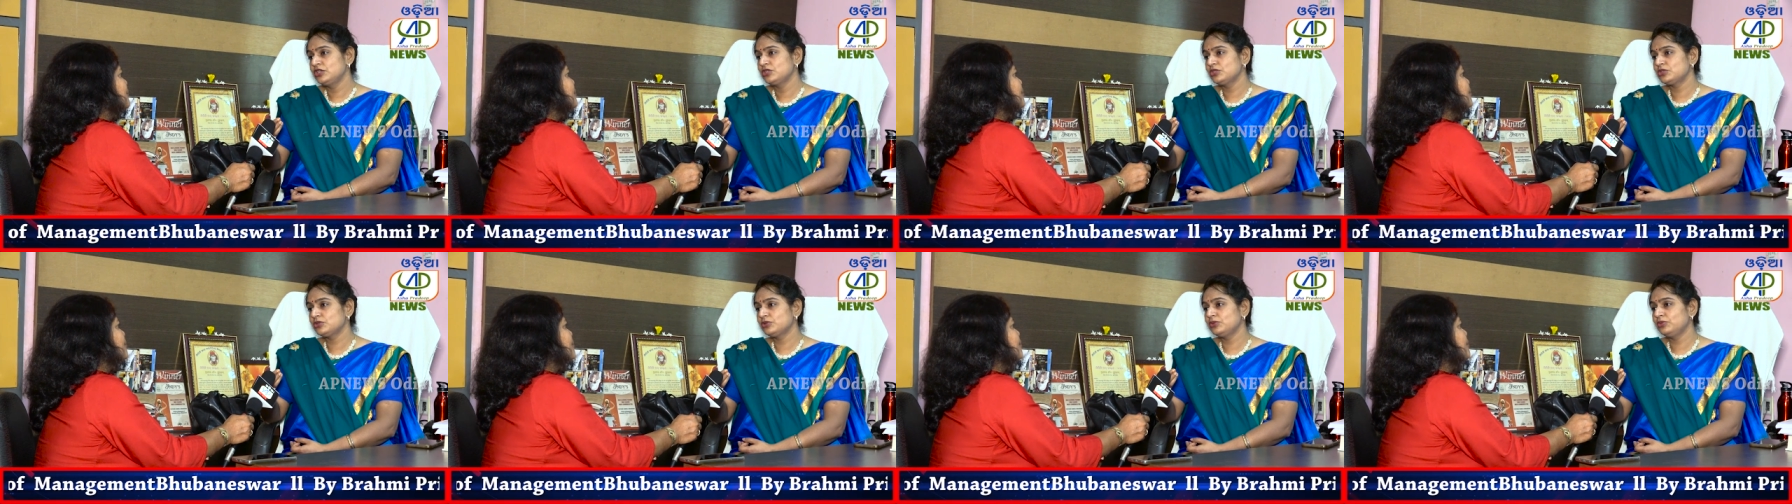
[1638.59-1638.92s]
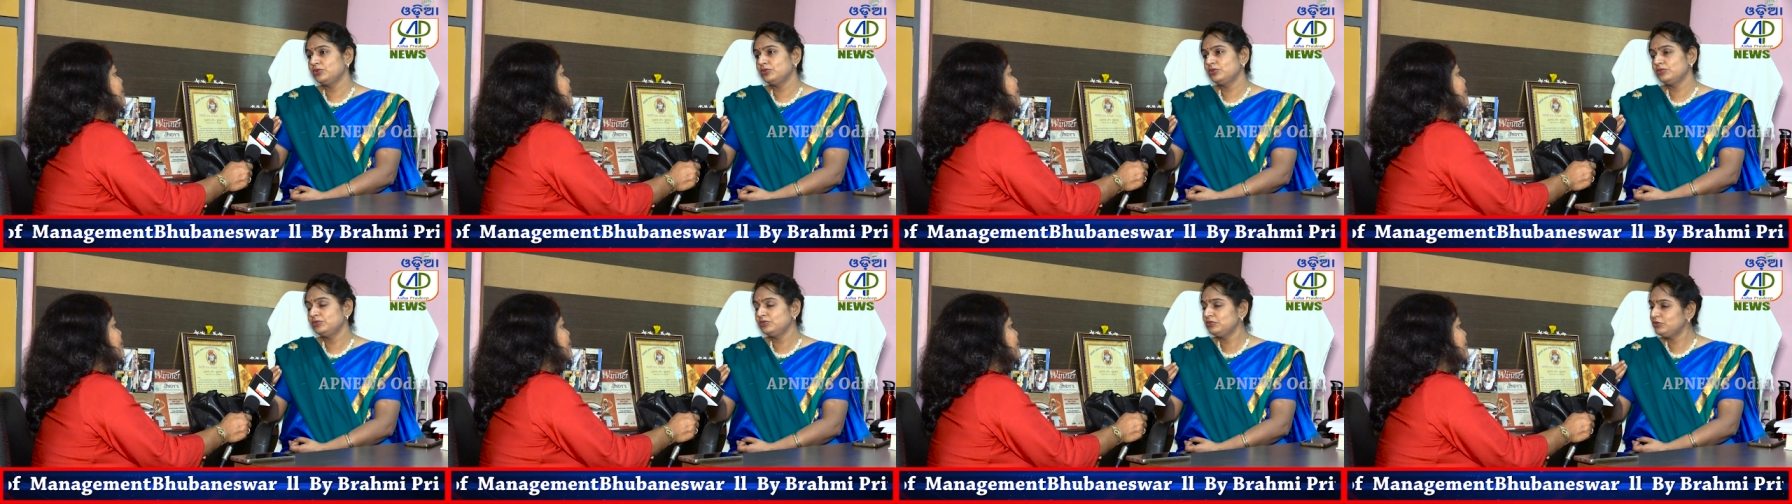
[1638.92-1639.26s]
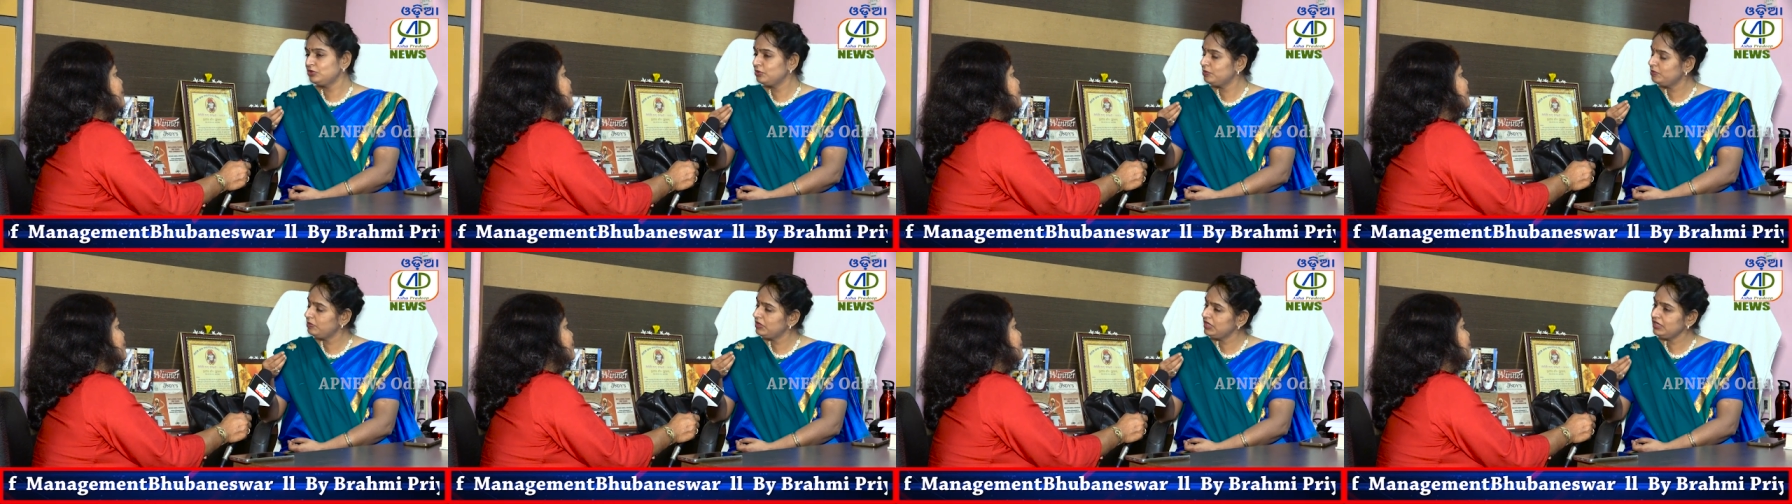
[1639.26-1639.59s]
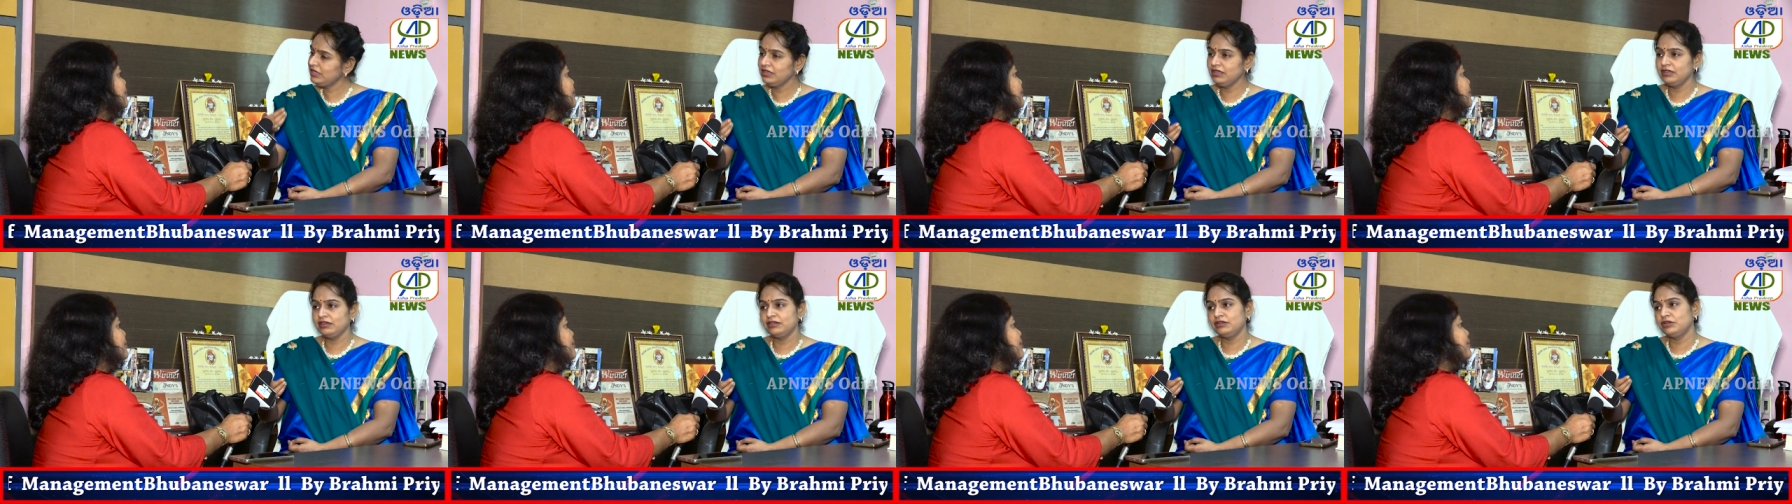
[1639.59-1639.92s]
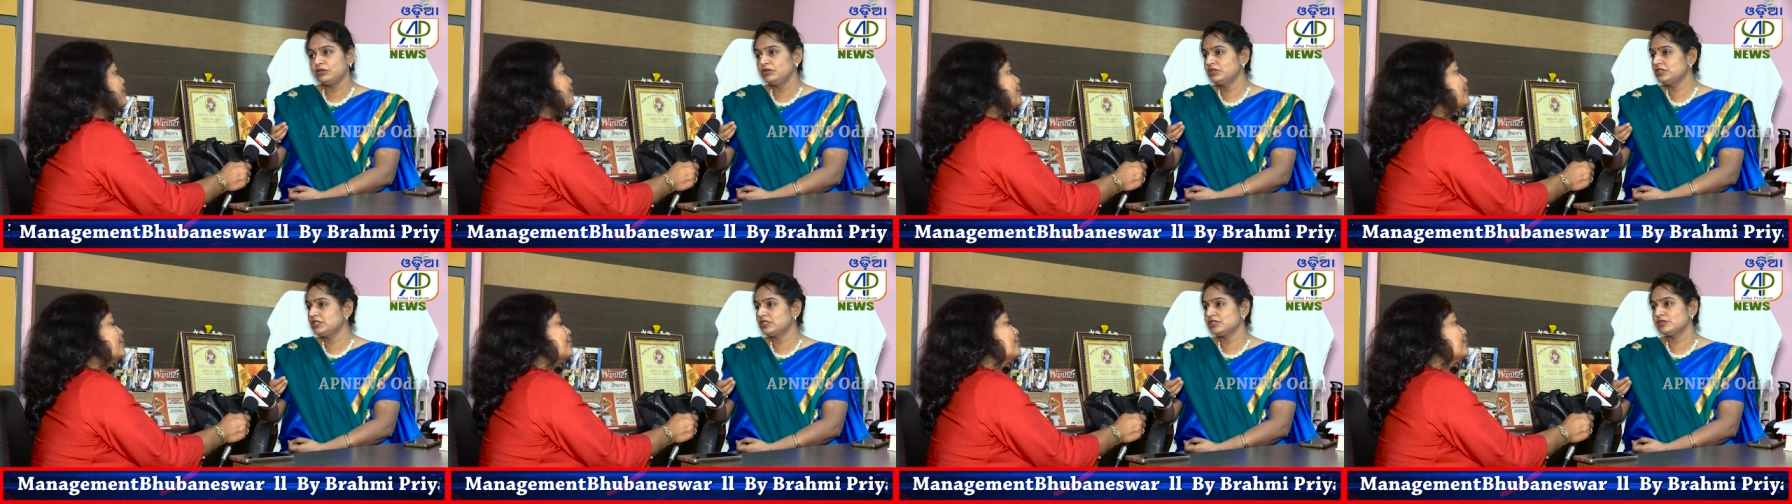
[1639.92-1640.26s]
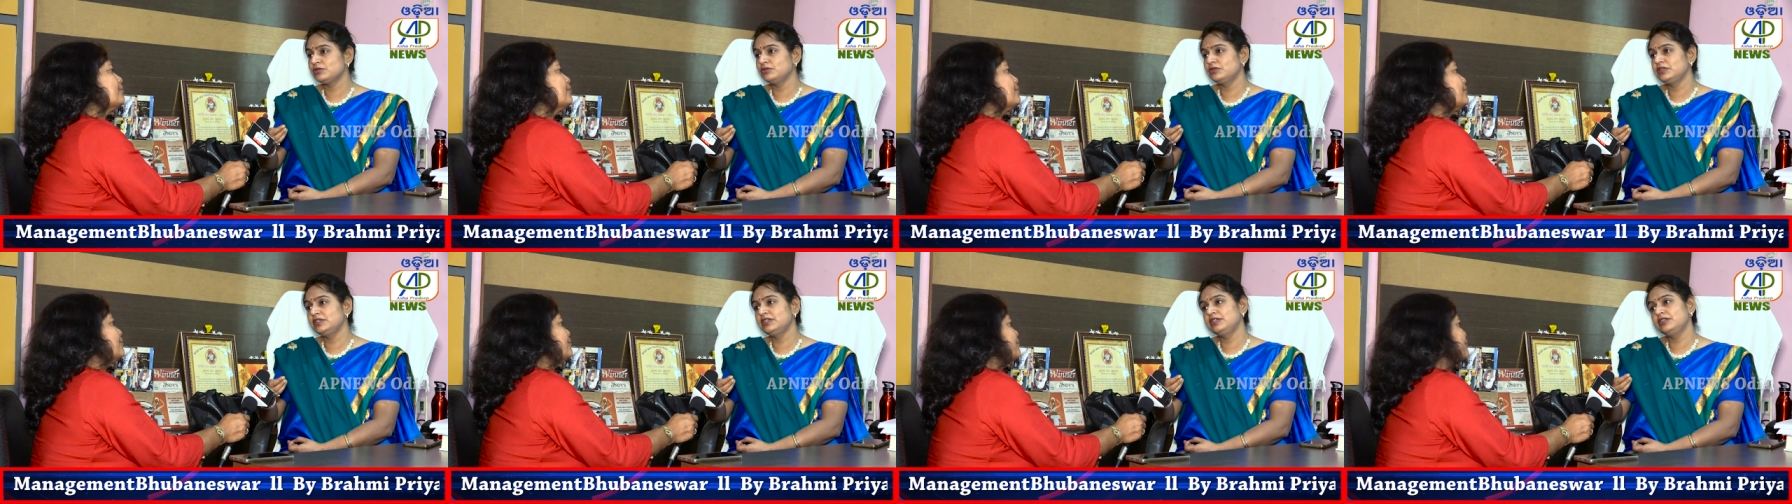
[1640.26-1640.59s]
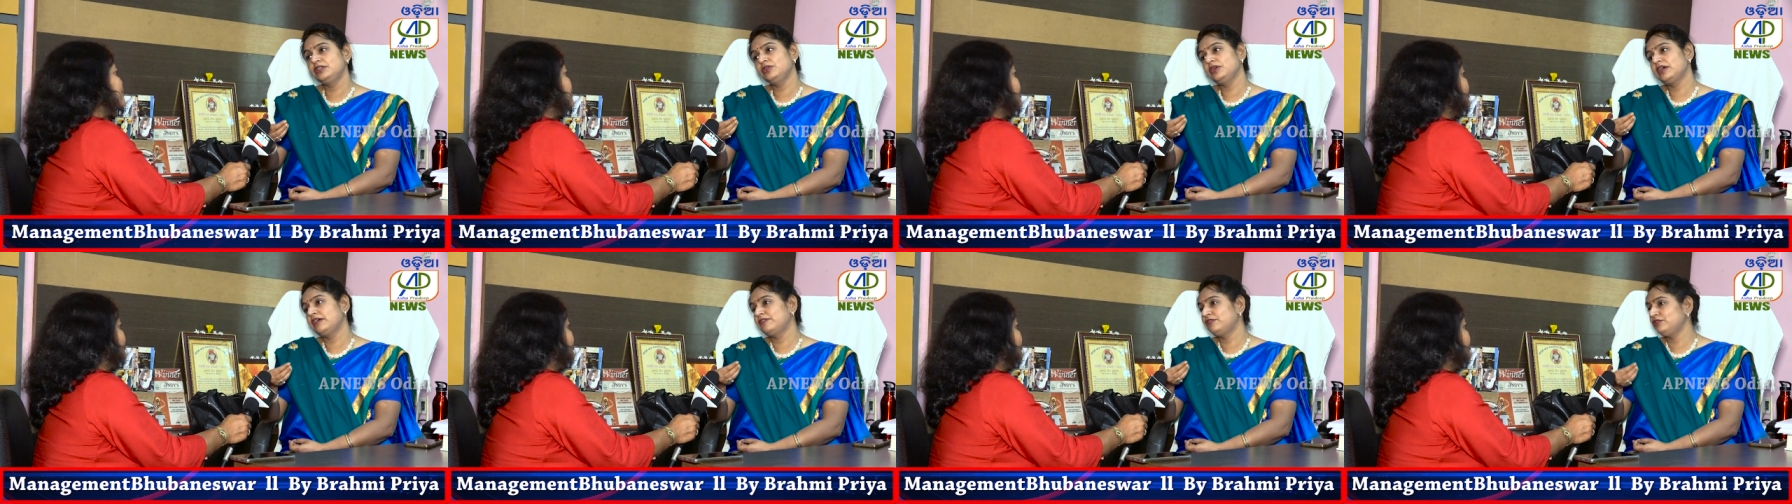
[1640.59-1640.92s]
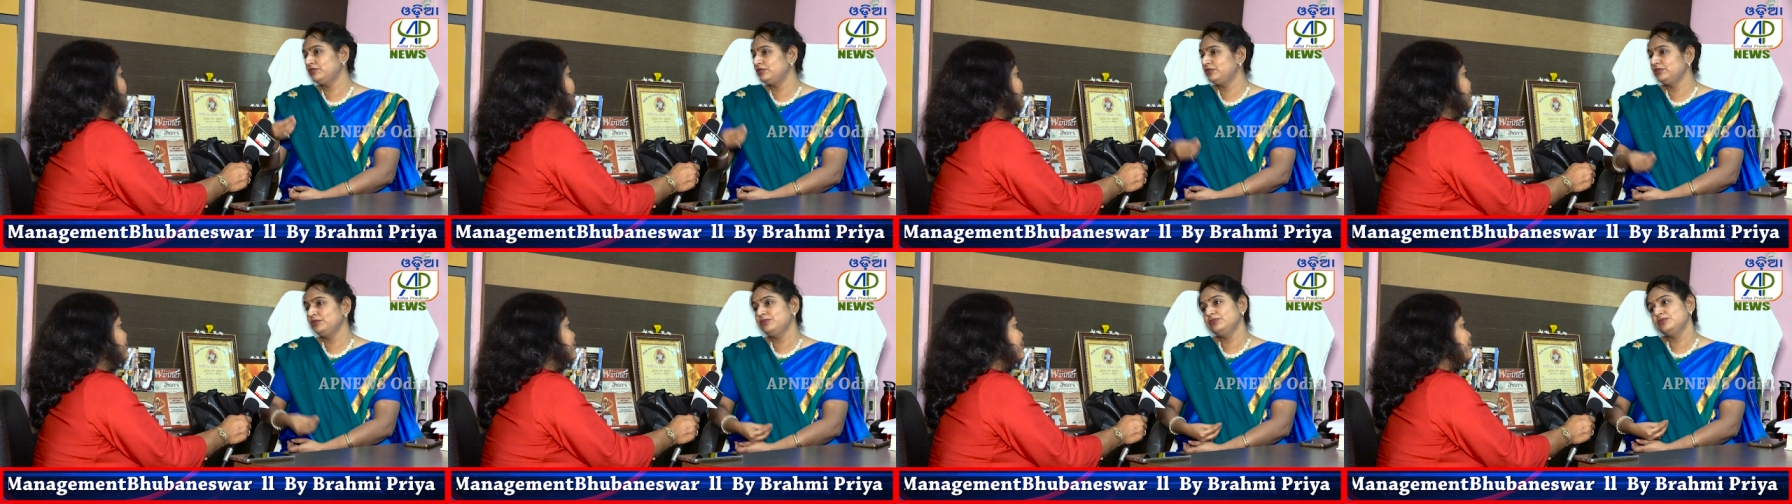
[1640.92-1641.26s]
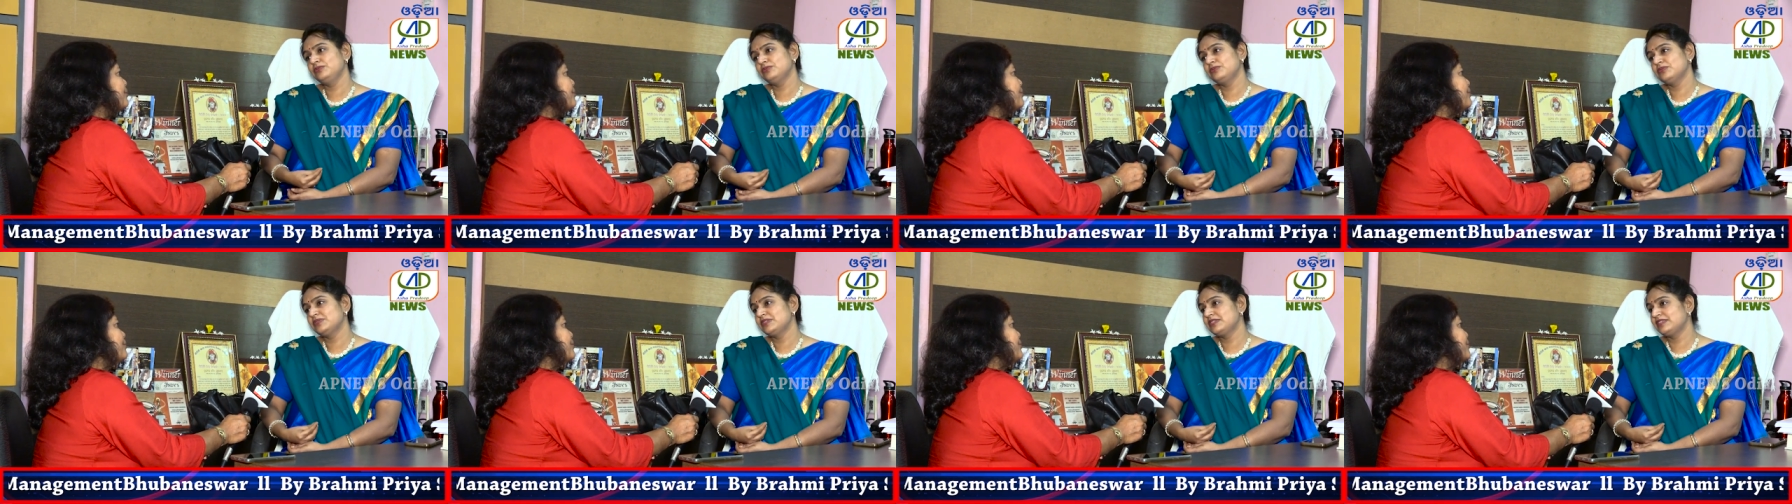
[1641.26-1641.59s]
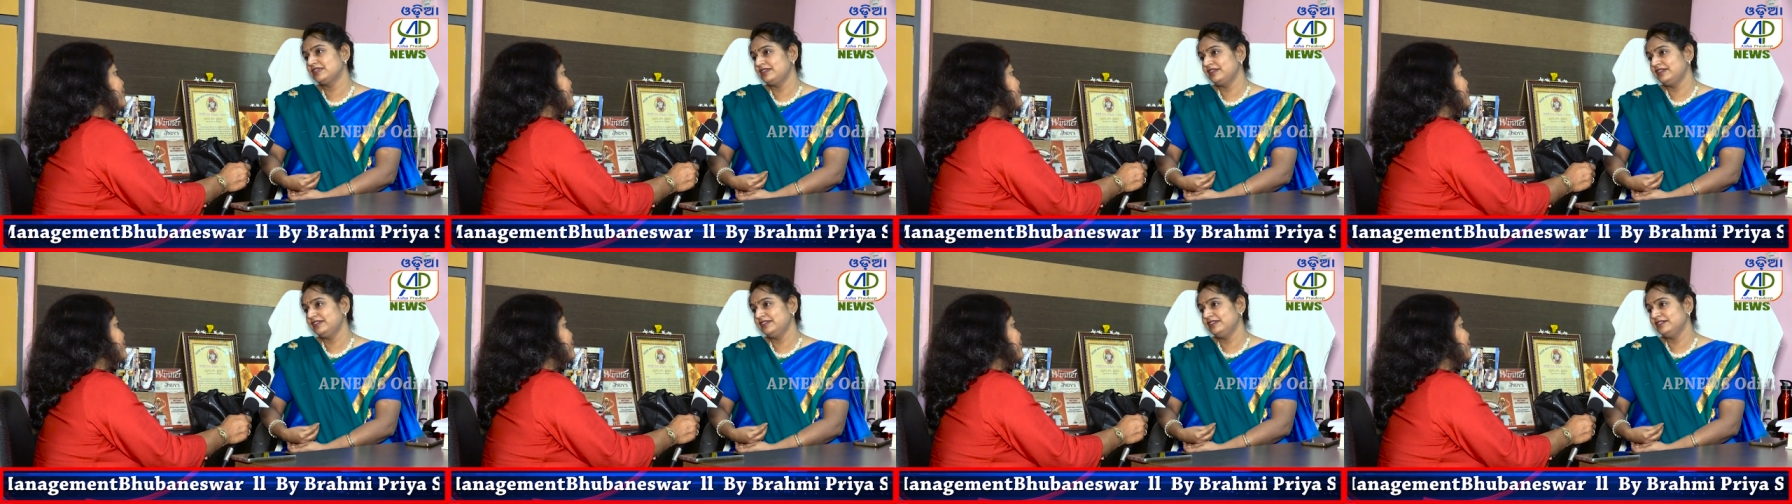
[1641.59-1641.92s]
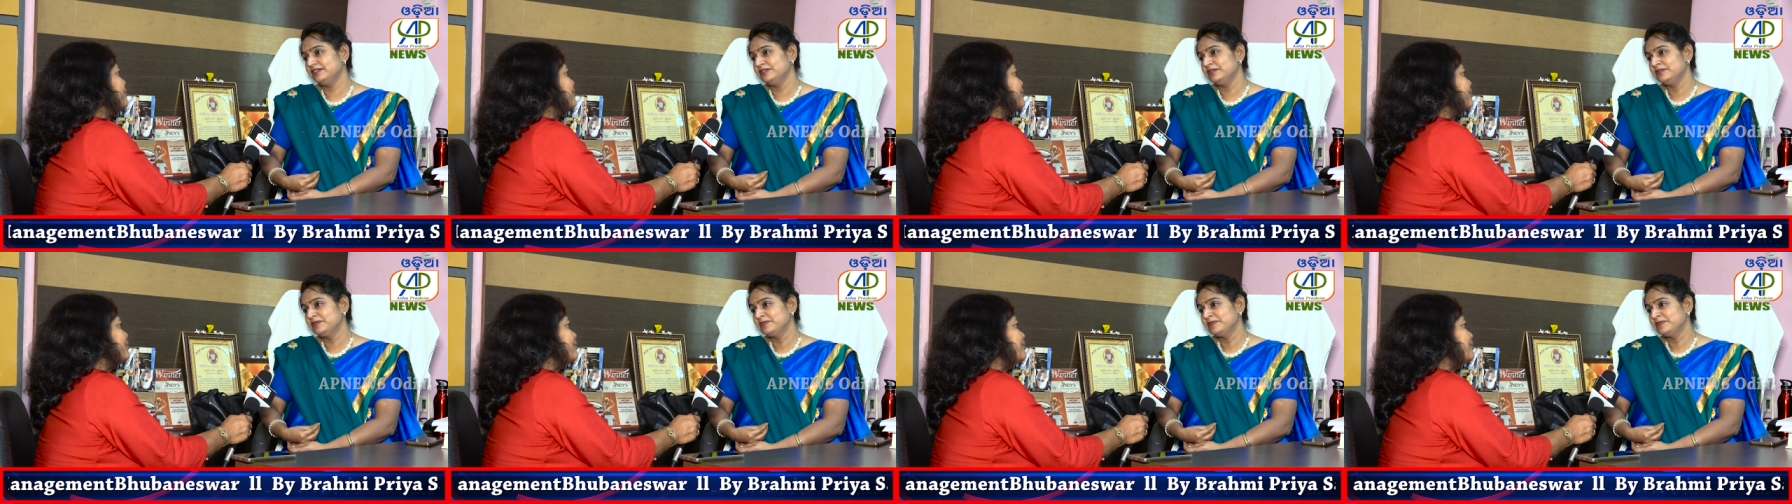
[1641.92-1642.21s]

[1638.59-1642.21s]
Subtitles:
So to be a good student, you have to surrender.